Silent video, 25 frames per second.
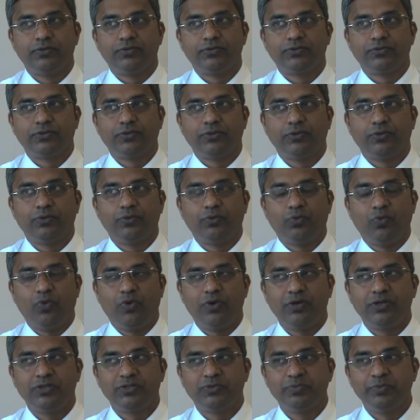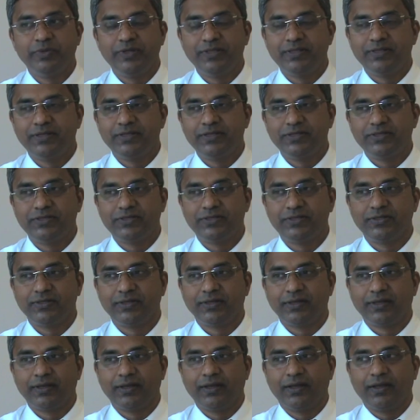So what is myth is
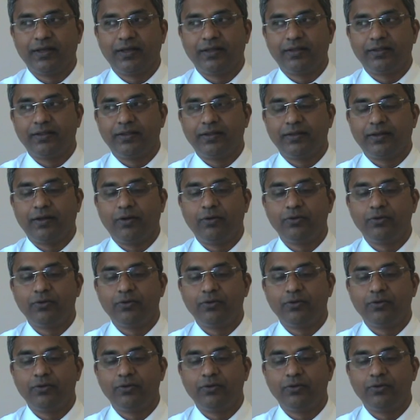the